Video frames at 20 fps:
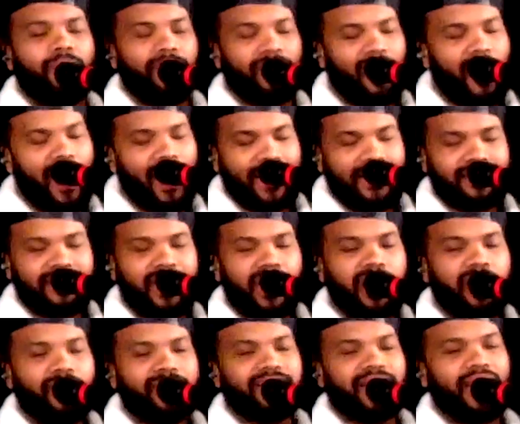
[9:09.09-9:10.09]
But all I can
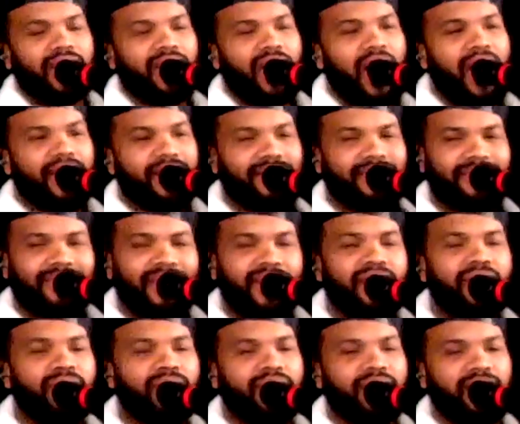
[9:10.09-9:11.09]
tell you is that God is
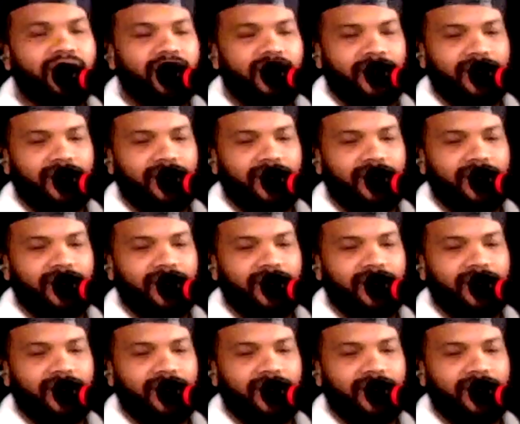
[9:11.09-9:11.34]
still good.